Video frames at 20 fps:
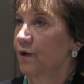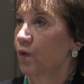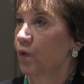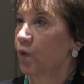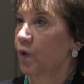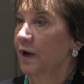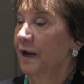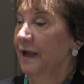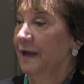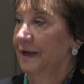
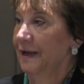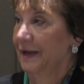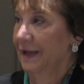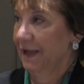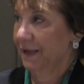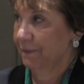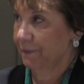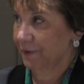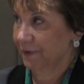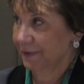will
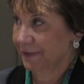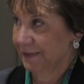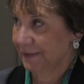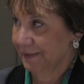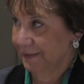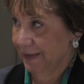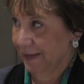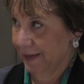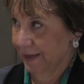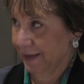enable
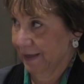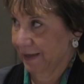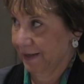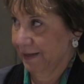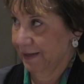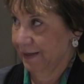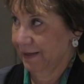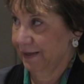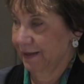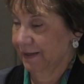
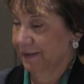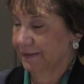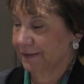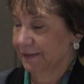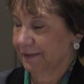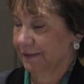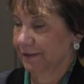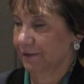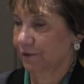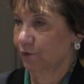
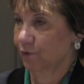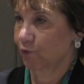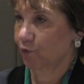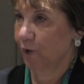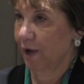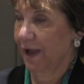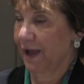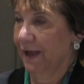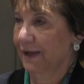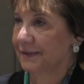scientists
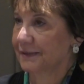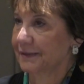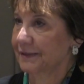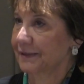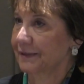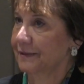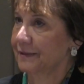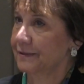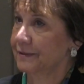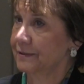to
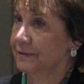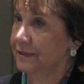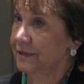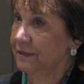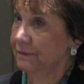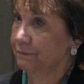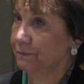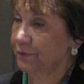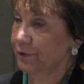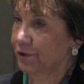ask
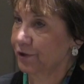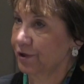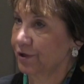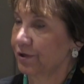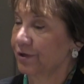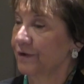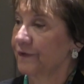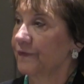deeper,